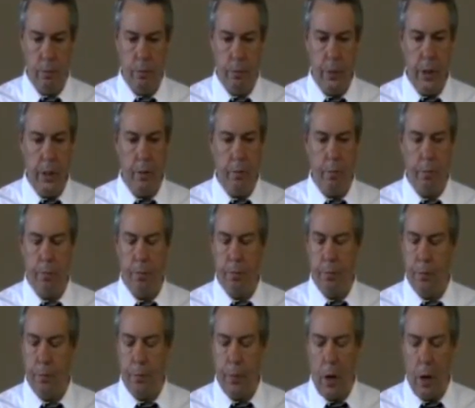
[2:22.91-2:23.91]
be a
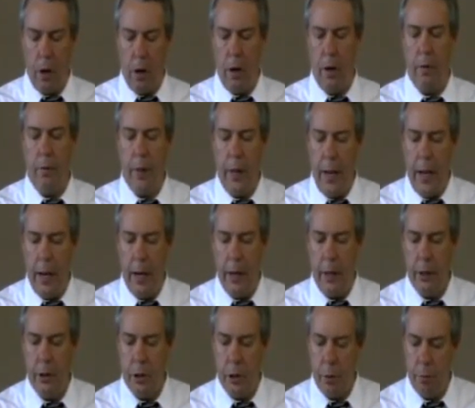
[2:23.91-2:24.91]
part of that
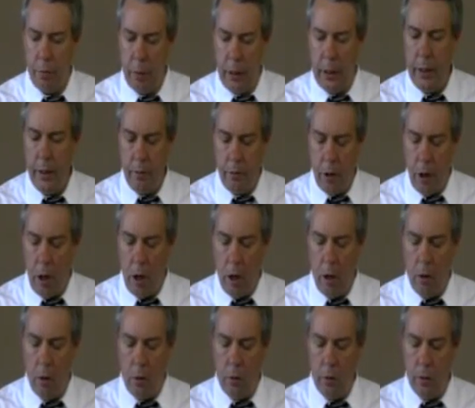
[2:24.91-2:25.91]
is to believe
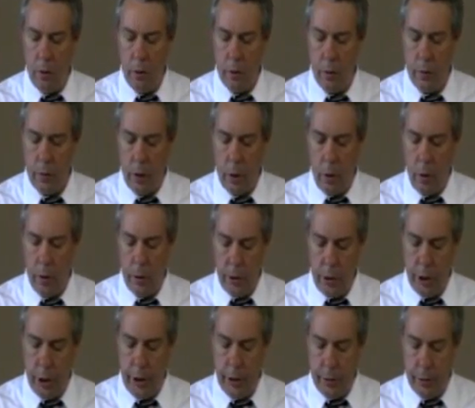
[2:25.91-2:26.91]
on the
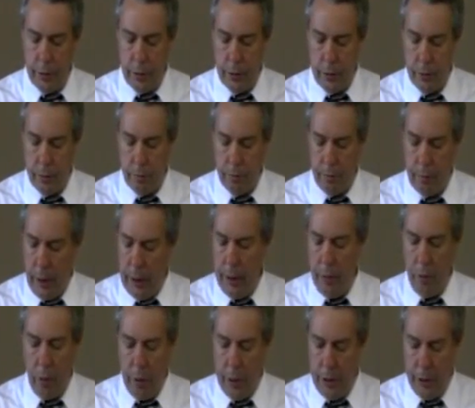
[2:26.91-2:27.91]
Lord Jesus.
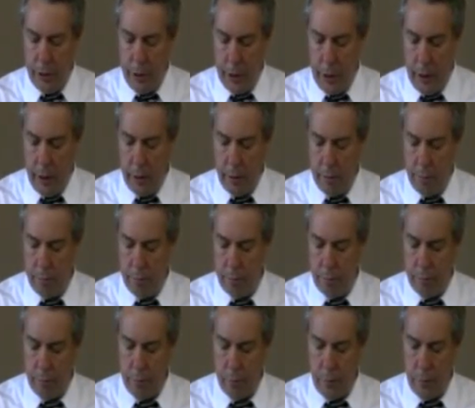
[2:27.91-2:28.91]
Believe what He's done.
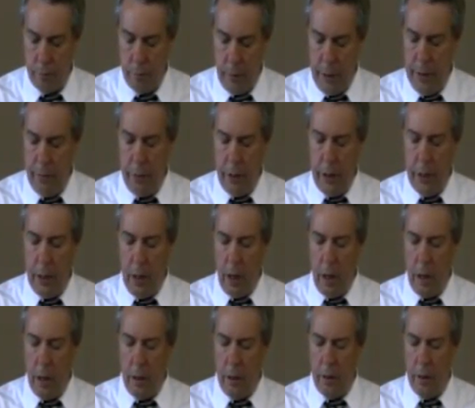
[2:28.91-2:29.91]
Believe that
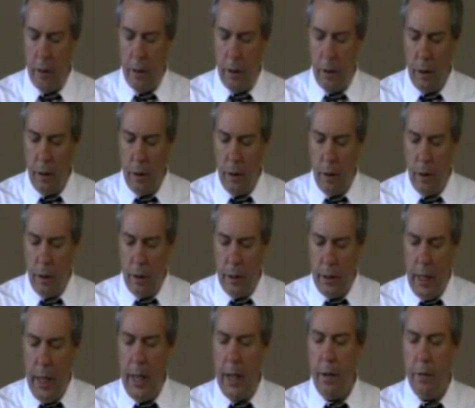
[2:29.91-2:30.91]
God
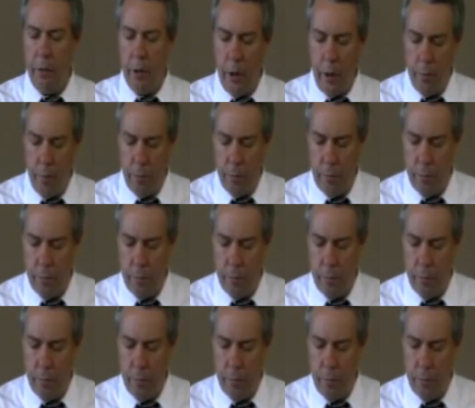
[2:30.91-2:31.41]
gave Him